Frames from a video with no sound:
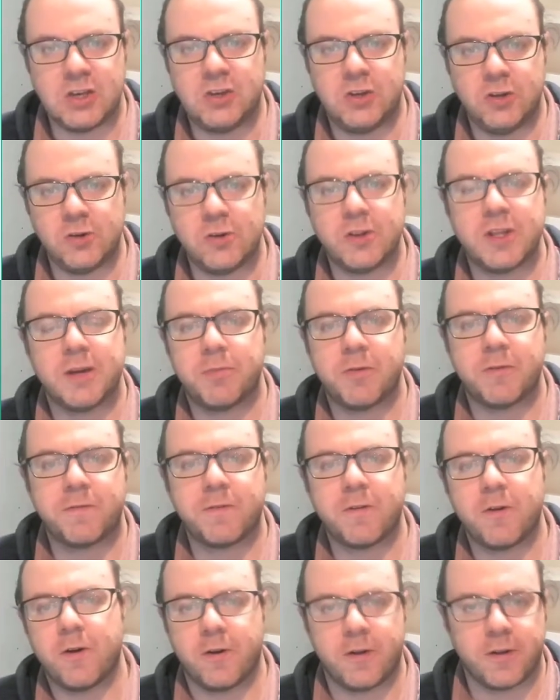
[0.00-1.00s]
do they
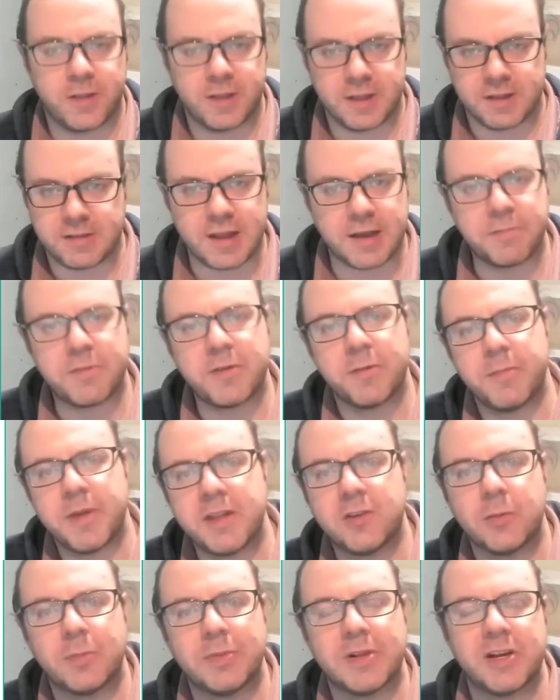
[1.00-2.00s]
prefer these types of
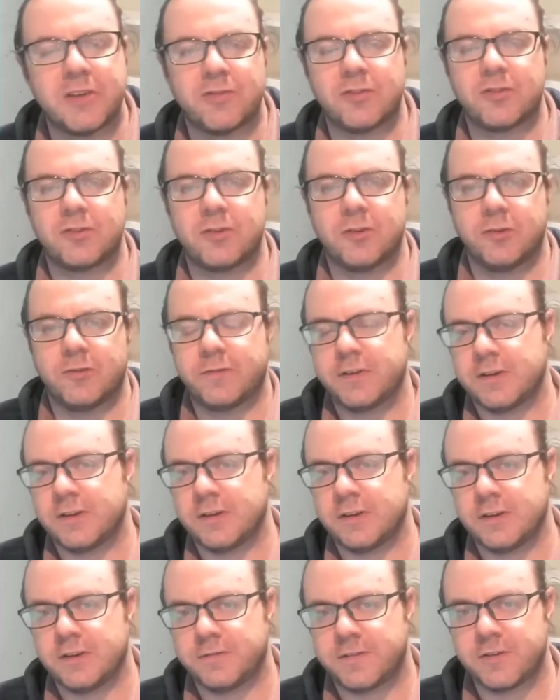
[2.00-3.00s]
mental pleasures to
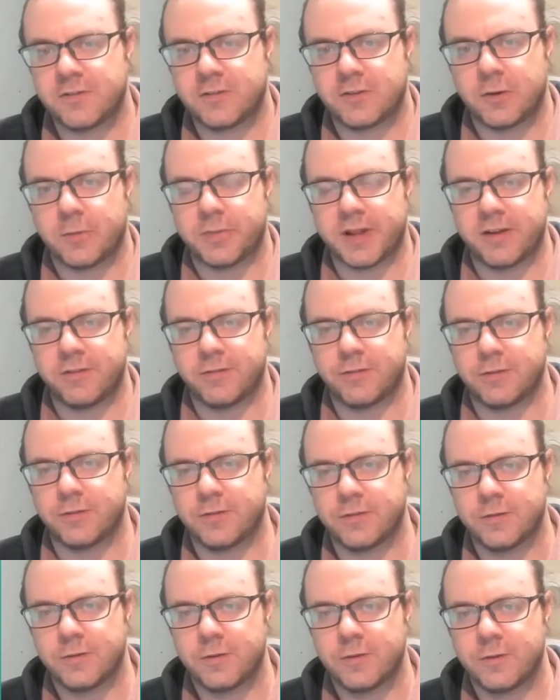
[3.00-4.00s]
physical
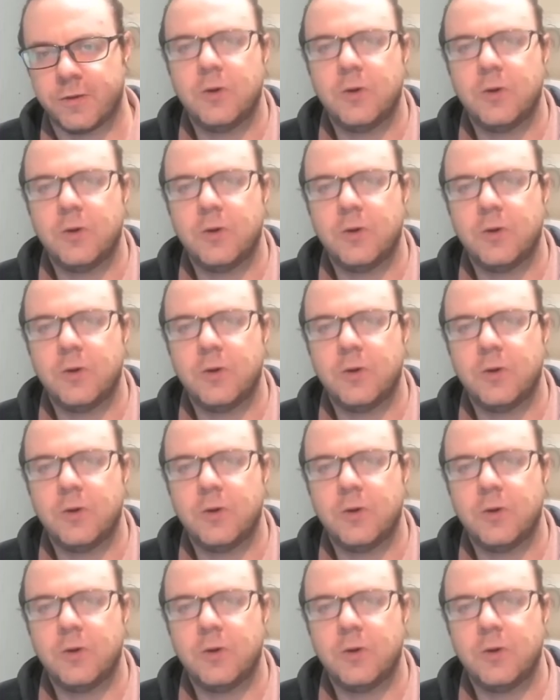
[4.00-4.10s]
pleasures?